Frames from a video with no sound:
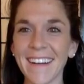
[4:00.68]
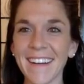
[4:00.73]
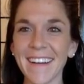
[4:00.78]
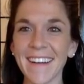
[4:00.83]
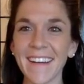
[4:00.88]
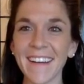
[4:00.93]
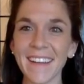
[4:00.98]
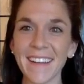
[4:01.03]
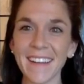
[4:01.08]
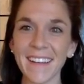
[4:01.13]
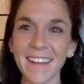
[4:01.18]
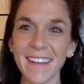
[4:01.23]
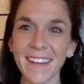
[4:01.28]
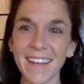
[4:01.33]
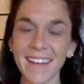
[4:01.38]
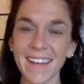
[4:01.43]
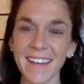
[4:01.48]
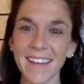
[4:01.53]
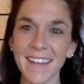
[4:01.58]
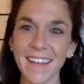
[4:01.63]

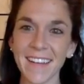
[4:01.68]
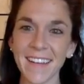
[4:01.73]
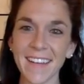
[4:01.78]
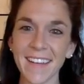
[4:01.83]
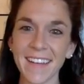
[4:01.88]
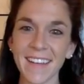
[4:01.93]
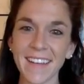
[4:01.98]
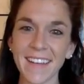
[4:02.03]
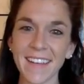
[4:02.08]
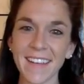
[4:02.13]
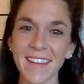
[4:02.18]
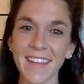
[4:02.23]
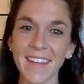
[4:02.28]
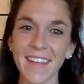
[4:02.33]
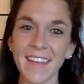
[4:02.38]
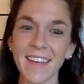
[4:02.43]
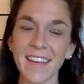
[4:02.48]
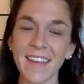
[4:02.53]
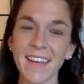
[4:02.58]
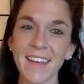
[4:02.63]

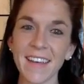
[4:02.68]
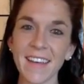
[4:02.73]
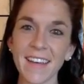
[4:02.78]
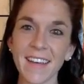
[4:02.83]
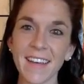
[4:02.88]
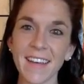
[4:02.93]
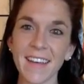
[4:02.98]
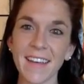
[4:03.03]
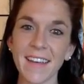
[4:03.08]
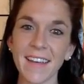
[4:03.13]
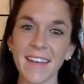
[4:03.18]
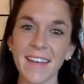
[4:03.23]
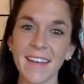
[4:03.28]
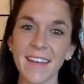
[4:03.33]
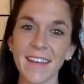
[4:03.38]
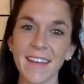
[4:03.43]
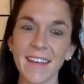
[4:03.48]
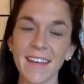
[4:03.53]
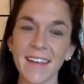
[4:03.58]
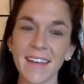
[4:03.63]

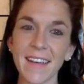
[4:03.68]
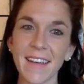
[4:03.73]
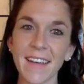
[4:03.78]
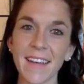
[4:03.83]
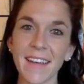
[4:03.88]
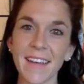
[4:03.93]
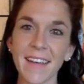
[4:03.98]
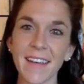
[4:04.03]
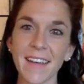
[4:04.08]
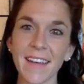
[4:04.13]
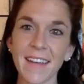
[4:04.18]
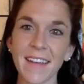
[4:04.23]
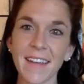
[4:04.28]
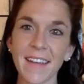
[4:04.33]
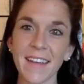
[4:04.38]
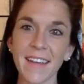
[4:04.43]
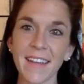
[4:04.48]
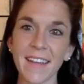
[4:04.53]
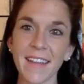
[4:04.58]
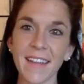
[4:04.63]

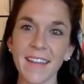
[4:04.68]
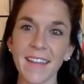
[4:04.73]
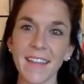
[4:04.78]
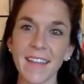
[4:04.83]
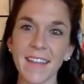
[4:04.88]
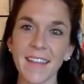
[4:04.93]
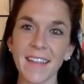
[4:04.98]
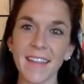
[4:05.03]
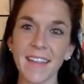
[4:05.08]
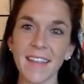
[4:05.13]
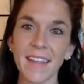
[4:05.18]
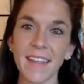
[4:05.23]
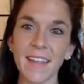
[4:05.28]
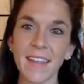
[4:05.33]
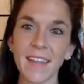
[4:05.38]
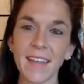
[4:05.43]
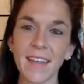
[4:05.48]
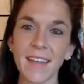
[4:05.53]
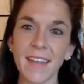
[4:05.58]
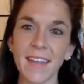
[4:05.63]

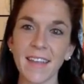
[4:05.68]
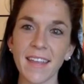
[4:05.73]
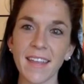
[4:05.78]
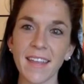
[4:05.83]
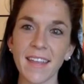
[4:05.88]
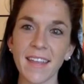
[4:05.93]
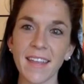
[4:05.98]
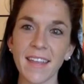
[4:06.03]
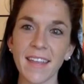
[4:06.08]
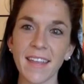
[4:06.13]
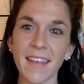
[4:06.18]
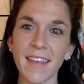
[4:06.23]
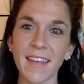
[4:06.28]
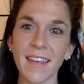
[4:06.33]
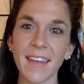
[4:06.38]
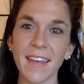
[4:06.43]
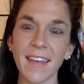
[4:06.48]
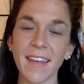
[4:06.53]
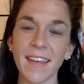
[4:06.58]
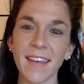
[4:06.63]

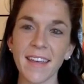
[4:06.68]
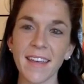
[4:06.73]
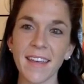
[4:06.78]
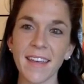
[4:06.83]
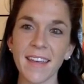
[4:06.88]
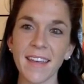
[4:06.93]
No words are spoken by the person on screen.